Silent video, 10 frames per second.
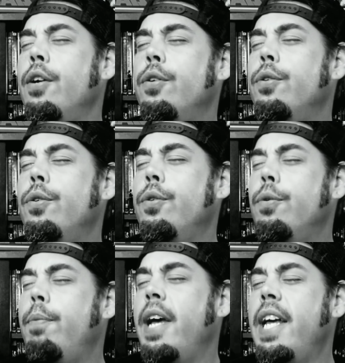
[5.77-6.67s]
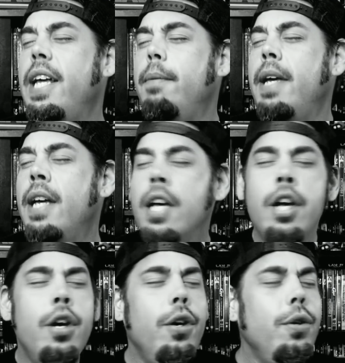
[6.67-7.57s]
ooh, baby,
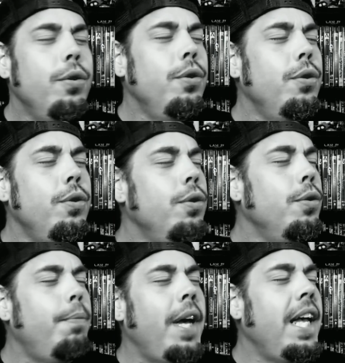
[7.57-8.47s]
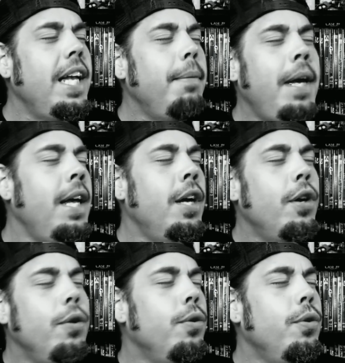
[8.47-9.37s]
ooh, baby,
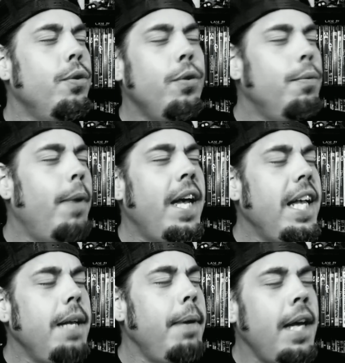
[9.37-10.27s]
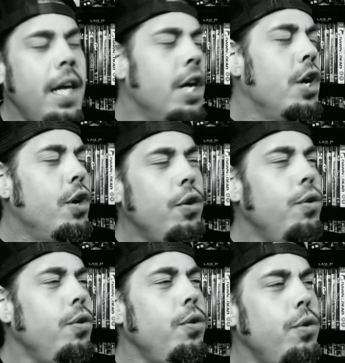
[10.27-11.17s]
ooh, baby,
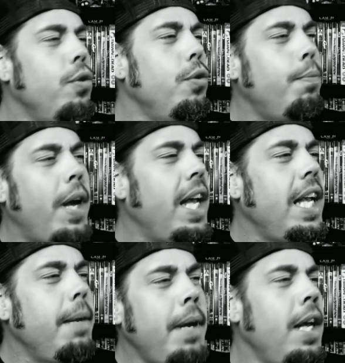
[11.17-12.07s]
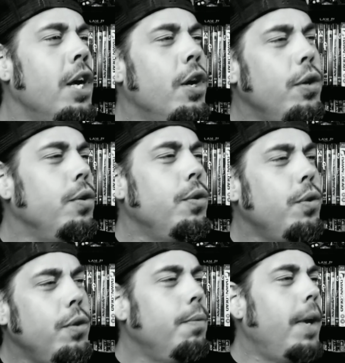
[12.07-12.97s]
ooh, baby,
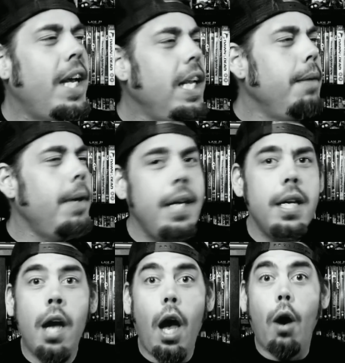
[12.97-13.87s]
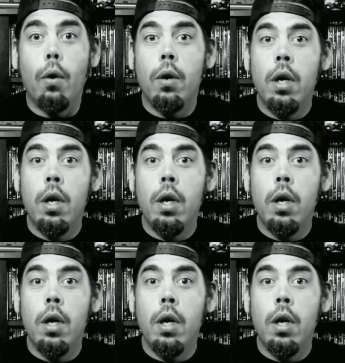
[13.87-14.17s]
ooh, baby. Oh,